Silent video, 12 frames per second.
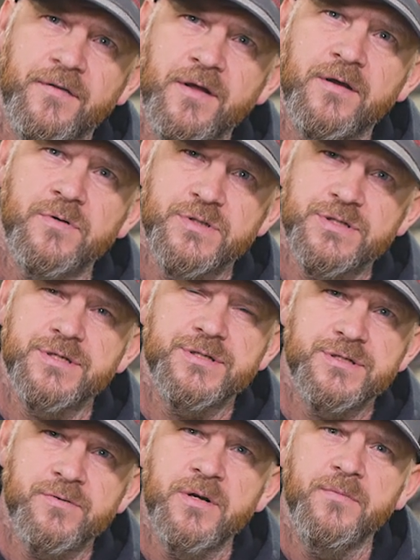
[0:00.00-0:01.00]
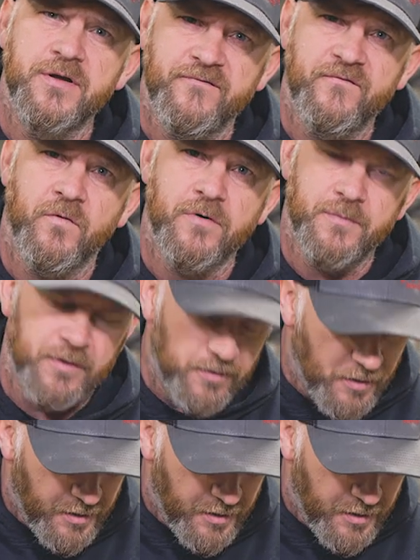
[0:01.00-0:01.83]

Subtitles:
I think it was extremely affordable.